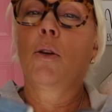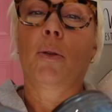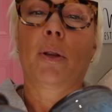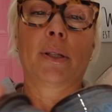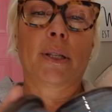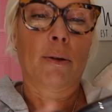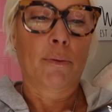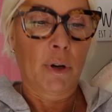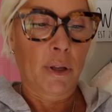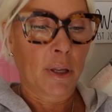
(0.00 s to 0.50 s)
let's
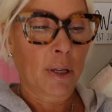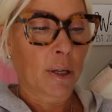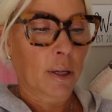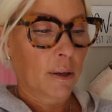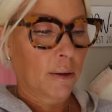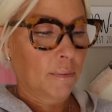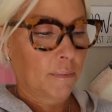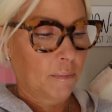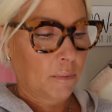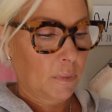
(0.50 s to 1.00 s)
get rid of the
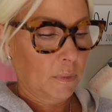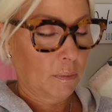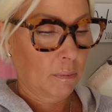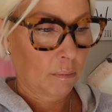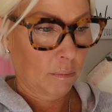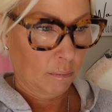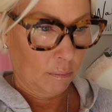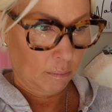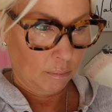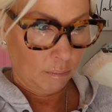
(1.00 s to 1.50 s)

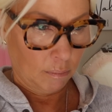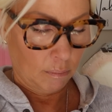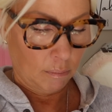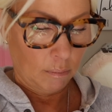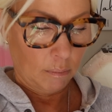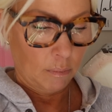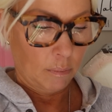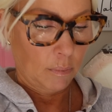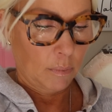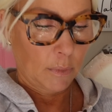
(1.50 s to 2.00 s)

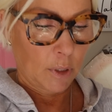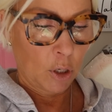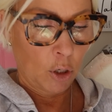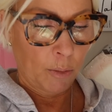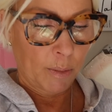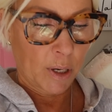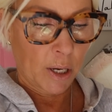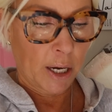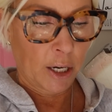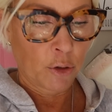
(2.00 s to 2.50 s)

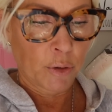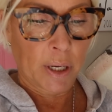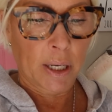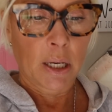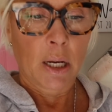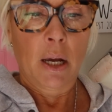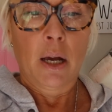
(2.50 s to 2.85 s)
aluminum hydrate.